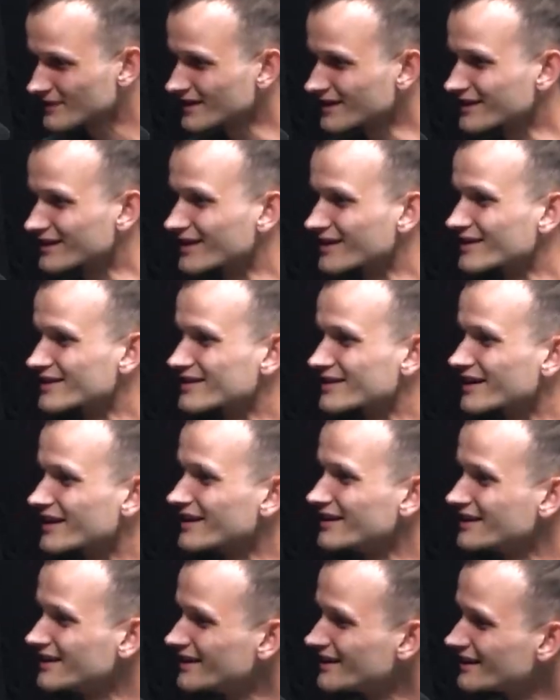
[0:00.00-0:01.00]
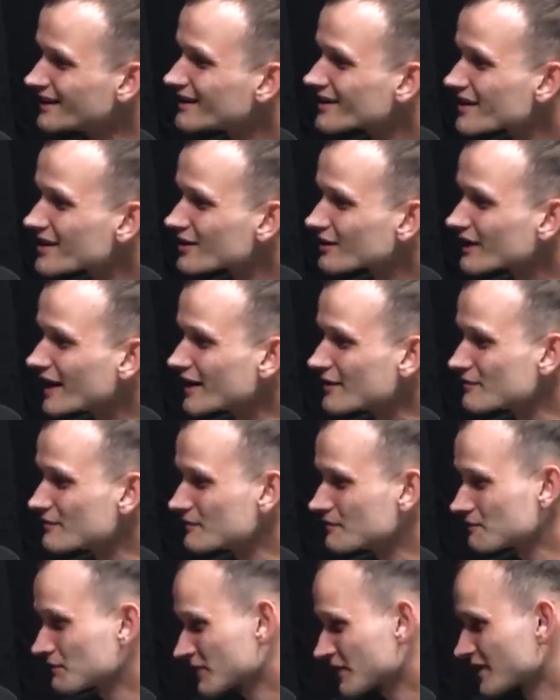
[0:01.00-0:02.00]
And so that
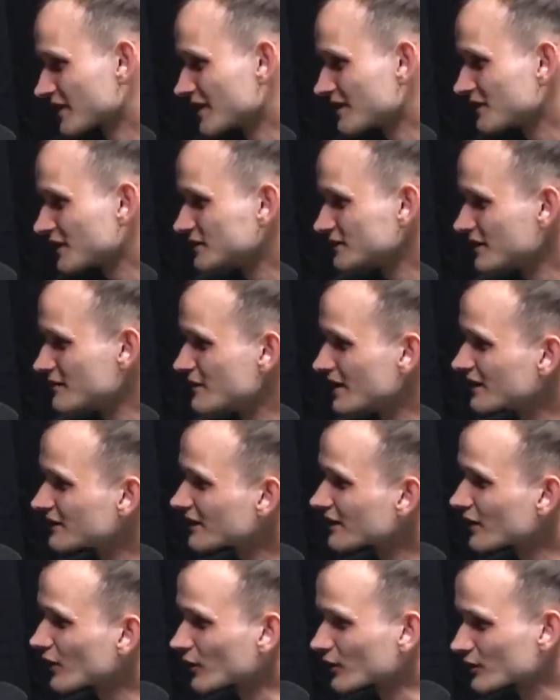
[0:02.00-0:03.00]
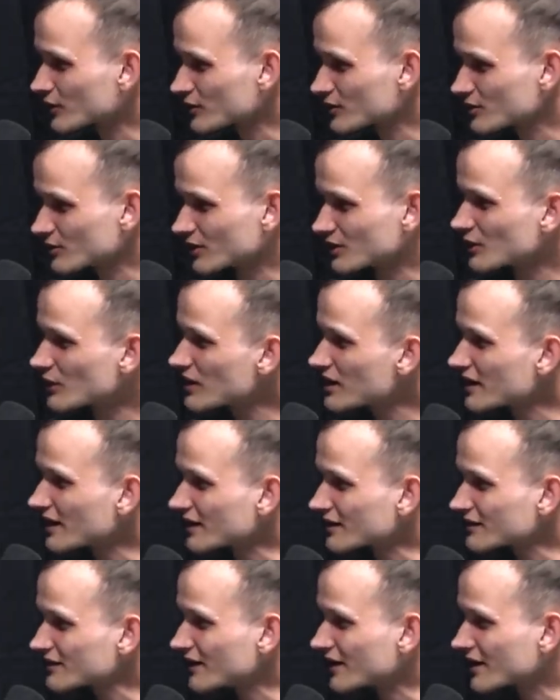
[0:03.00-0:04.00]
definitely made it harder to
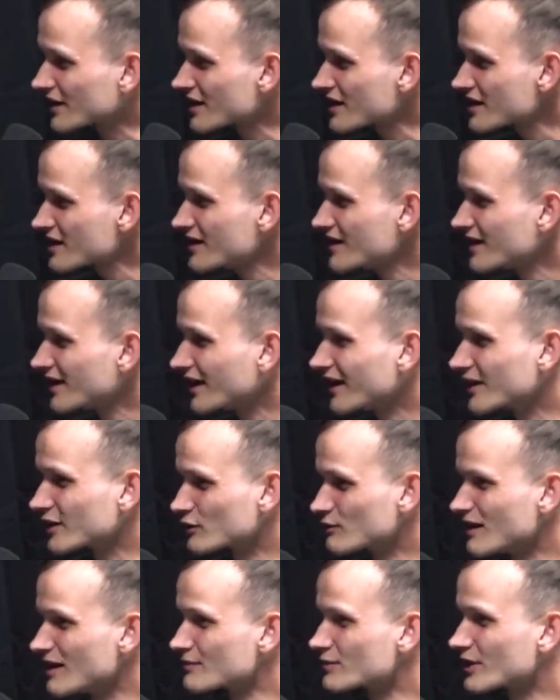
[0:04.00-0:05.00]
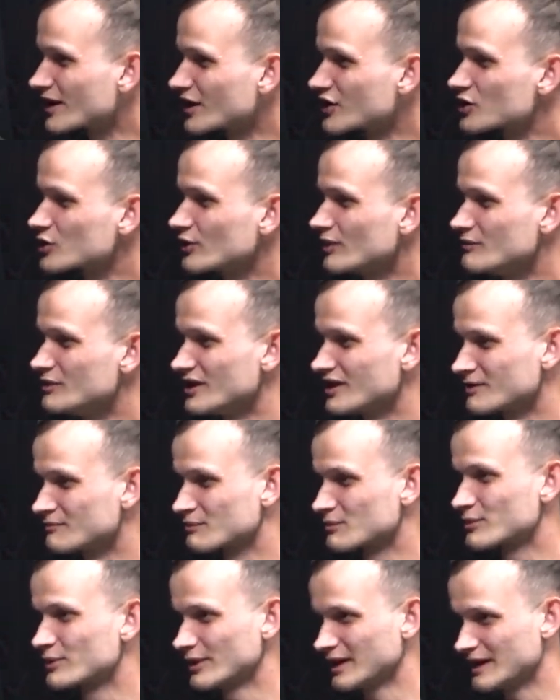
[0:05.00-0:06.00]
understand things. I remember actually being
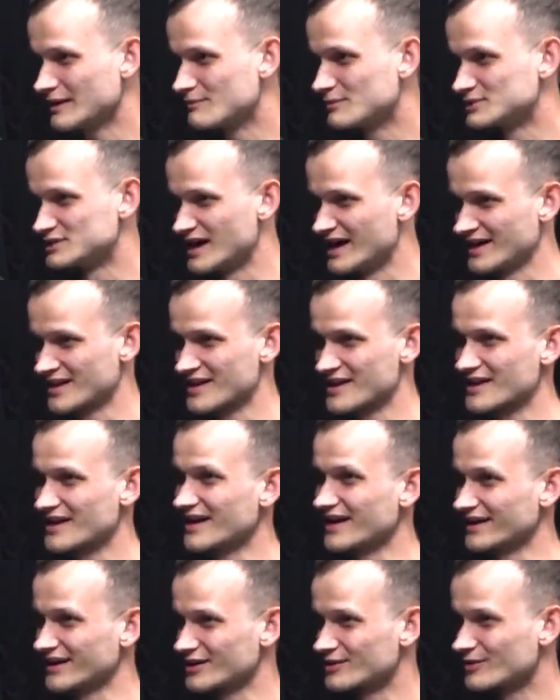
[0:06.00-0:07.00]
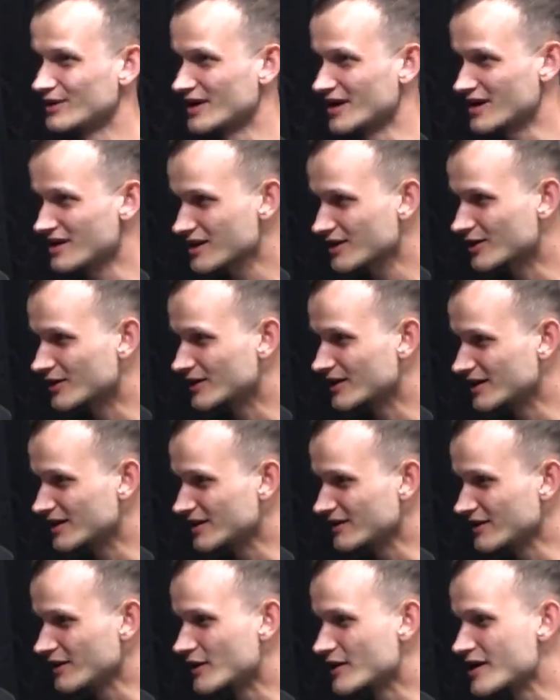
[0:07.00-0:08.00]
pretty blindsided when I started
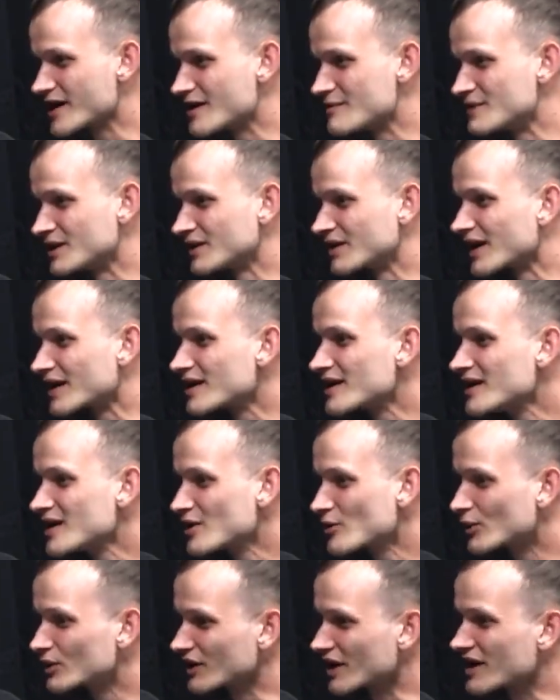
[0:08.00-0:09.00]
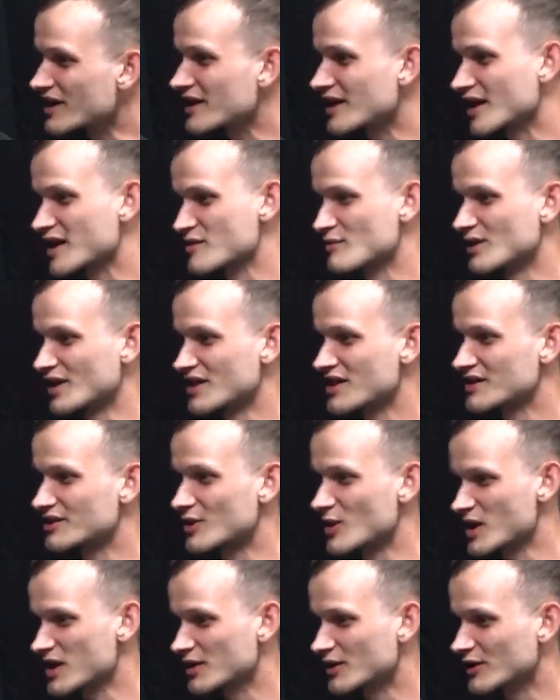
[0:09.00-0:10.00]
Ethereum, and then within 6 months
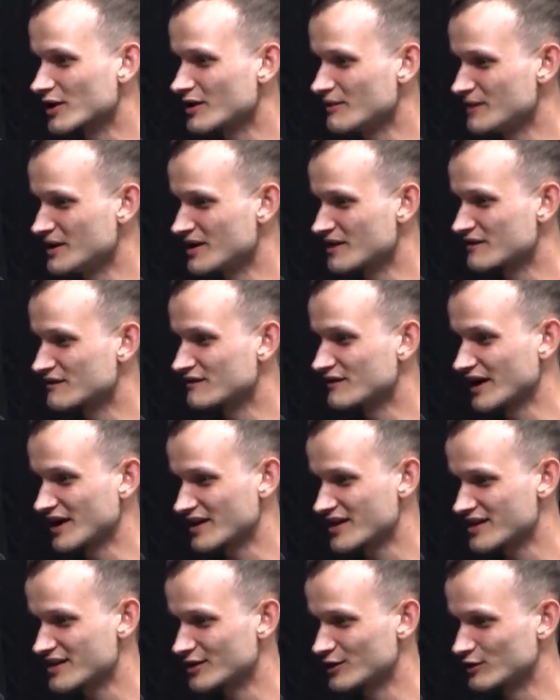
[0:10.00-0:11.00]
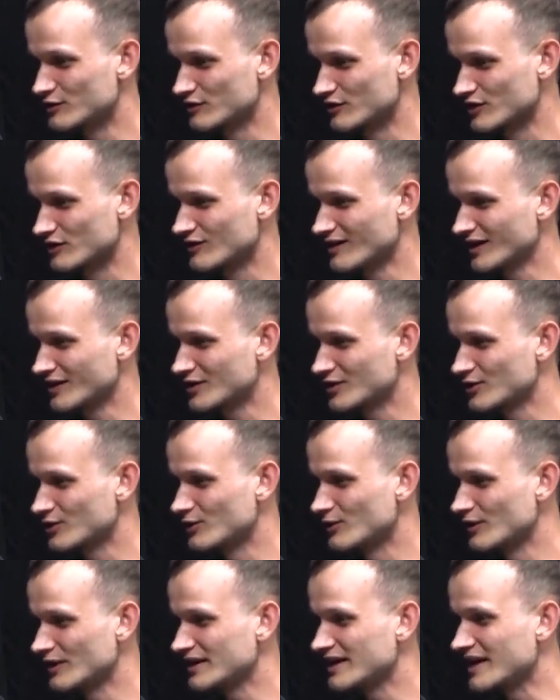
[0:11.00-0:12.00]
there started being fights over like
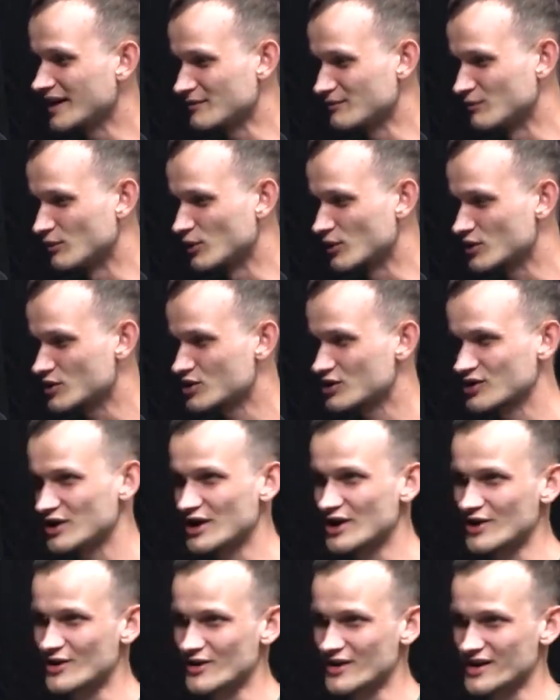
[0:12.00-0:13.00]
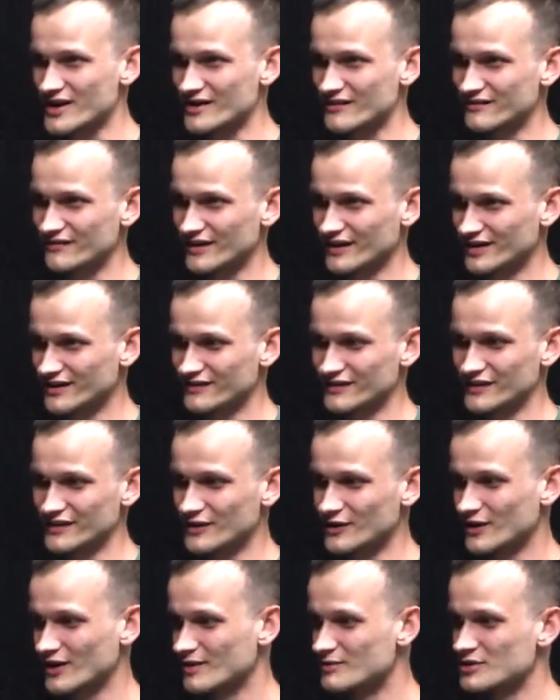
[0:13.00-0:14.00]
who would get more shares if
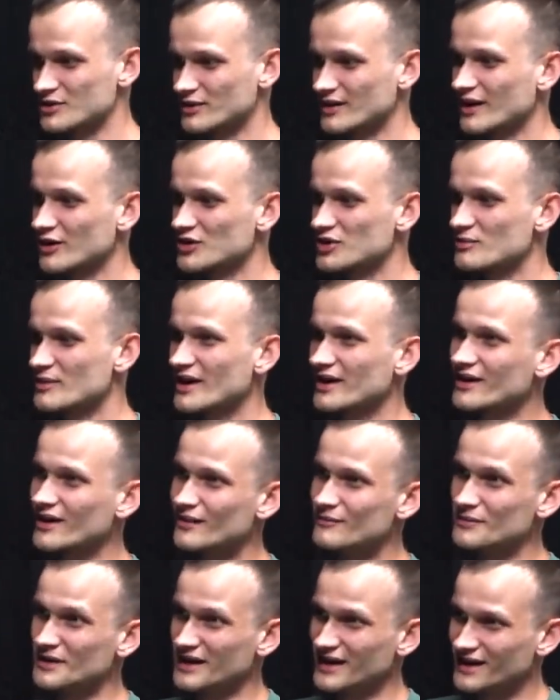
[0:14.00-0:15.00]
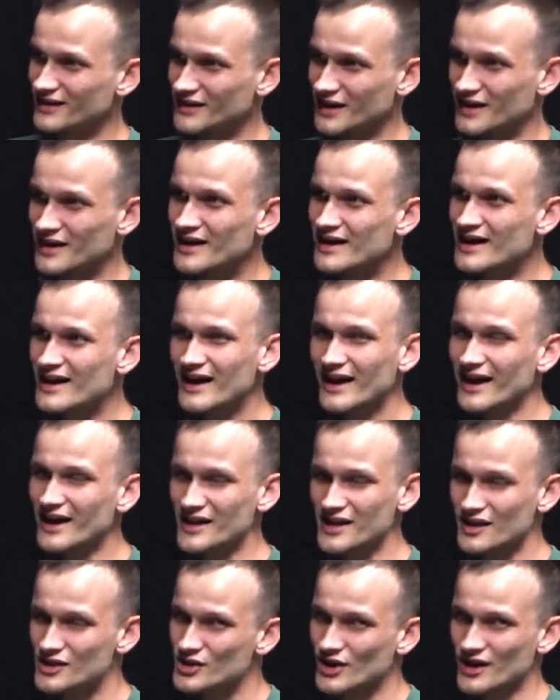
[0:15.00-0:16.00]
Ethereum turned out to be a company. And then I
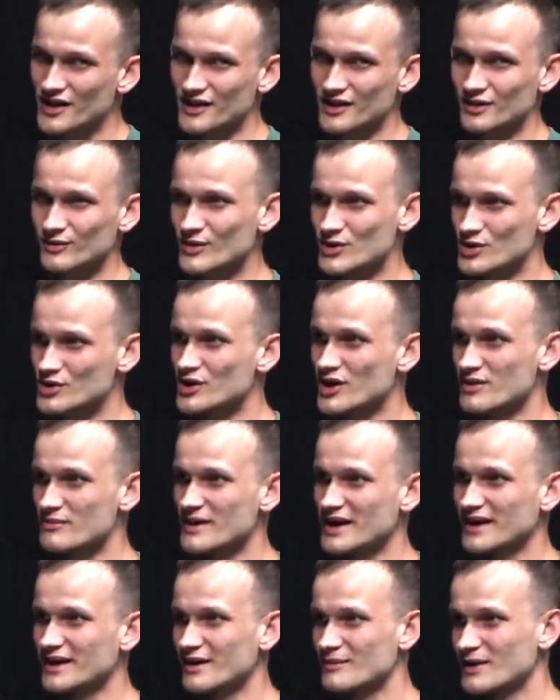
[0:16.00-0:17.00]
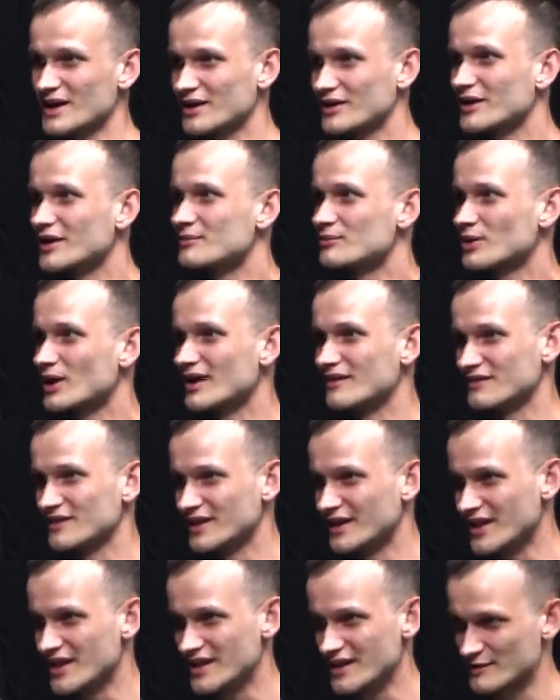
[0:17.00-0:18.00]
suggested we should just make it be a nonprofit,
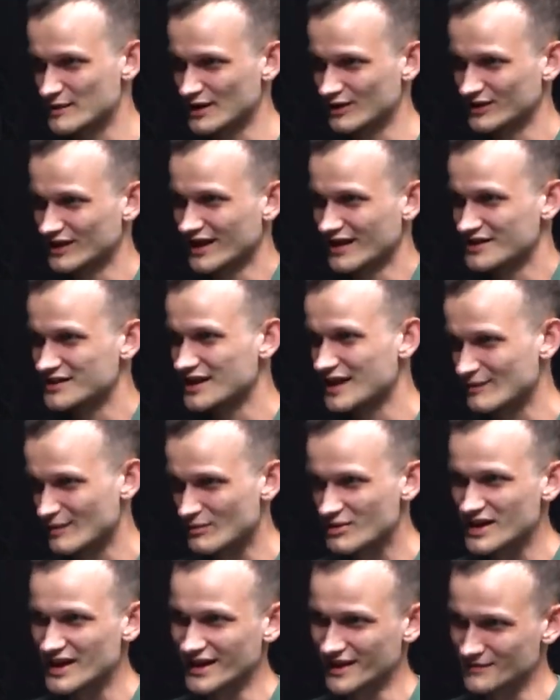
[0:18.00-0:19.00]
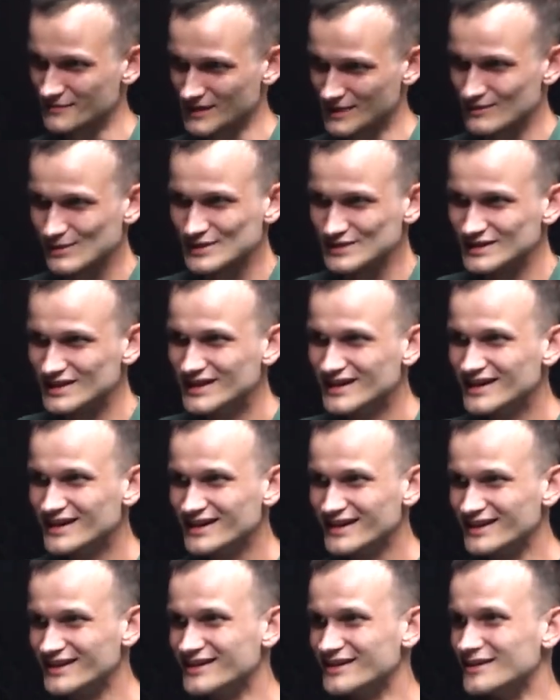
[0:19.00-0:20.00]
and somehow that ended up upsetting people.
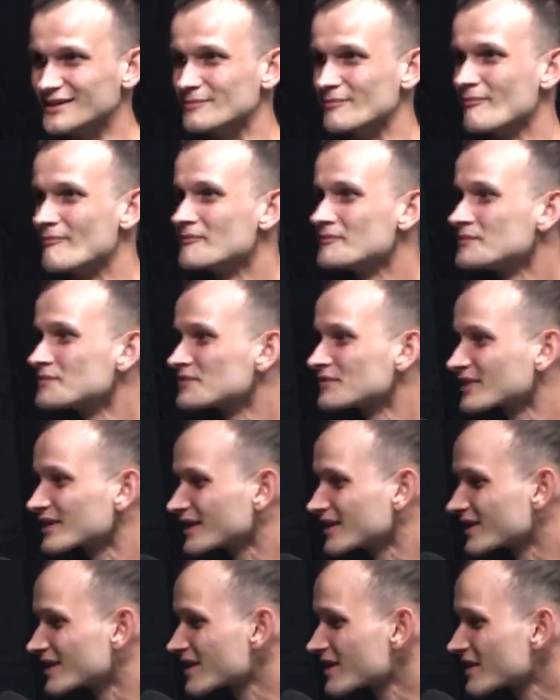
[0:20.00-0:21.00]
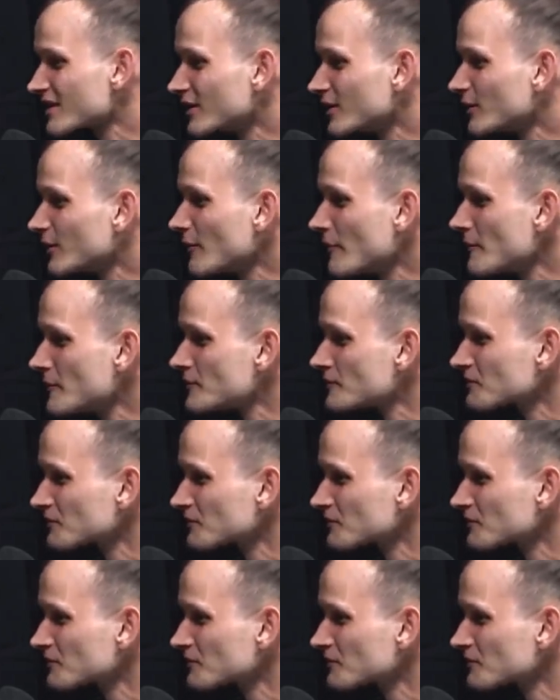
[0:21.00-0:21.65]
So